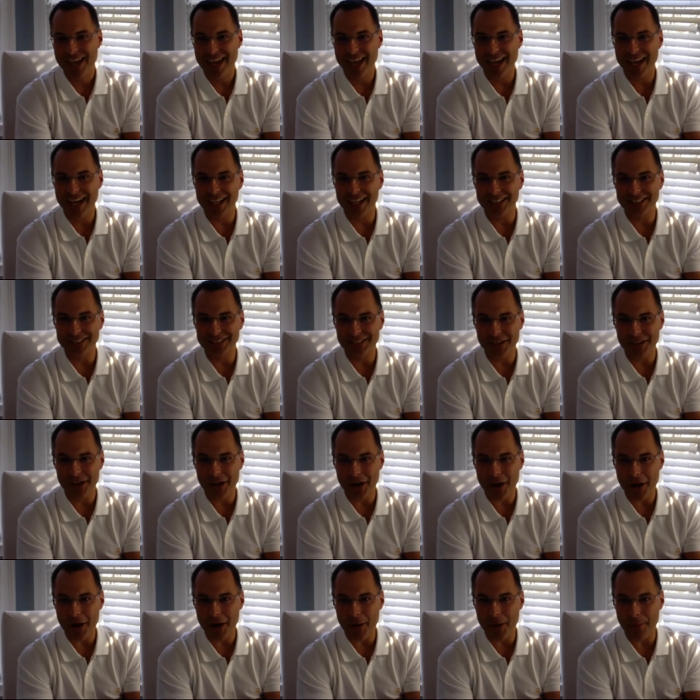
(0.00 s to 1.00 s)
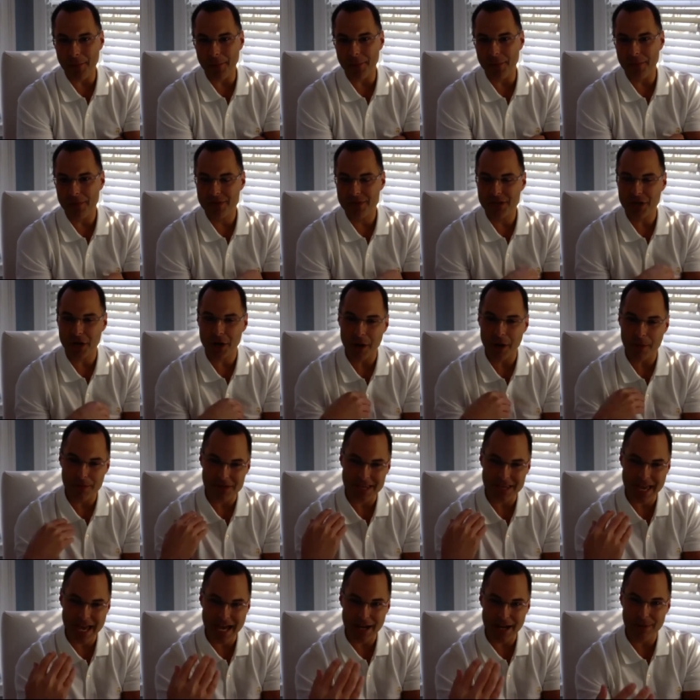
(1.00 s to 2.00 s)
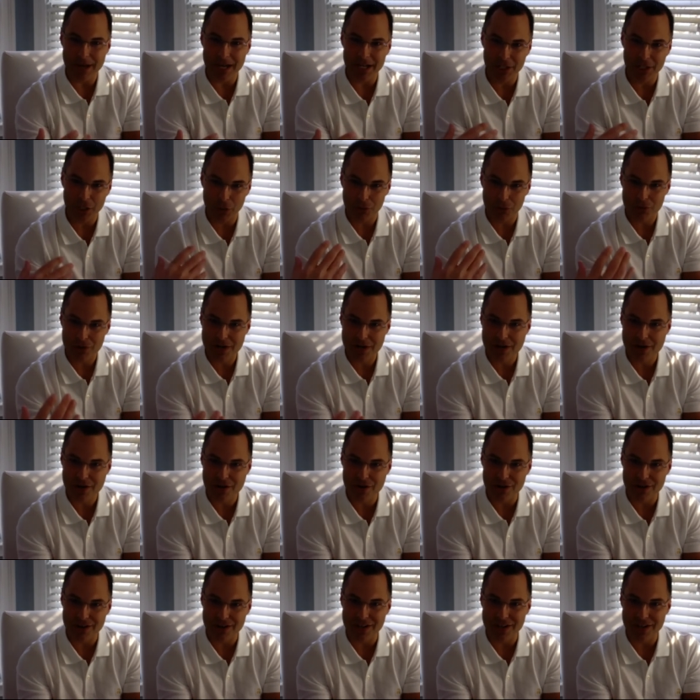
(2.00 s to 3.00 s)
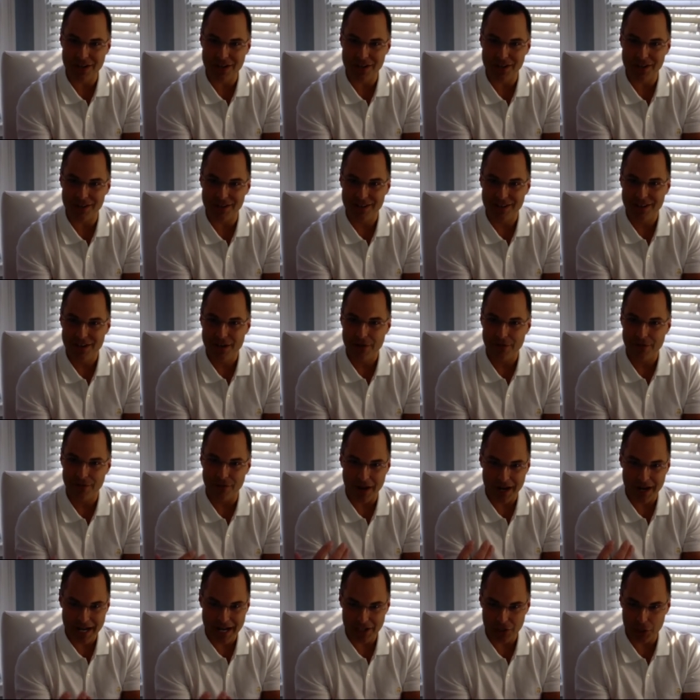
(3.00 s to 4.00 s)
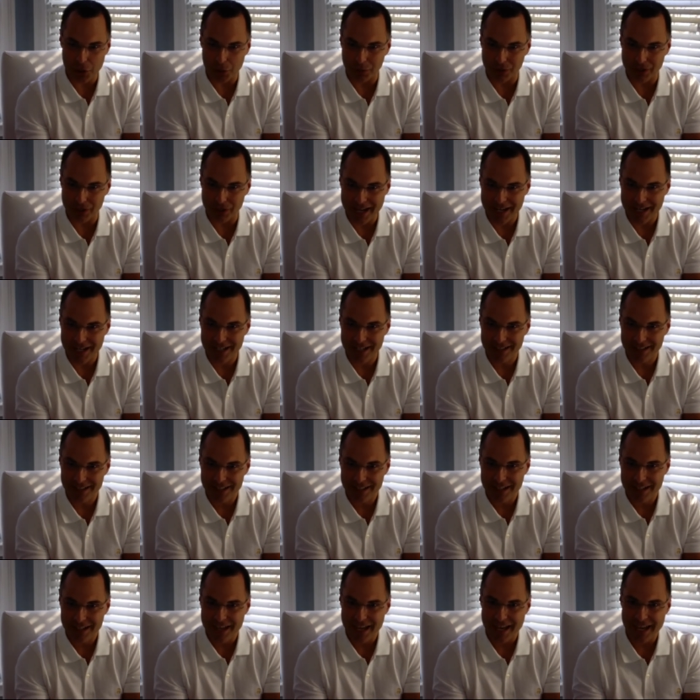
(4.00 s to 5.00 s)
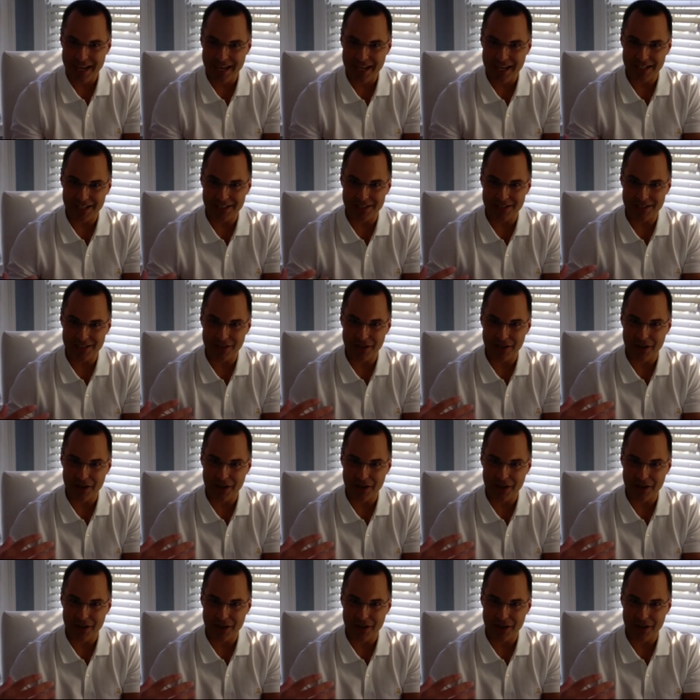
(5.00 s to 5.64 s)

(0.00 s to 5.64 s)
And, I began my career in financial planning and,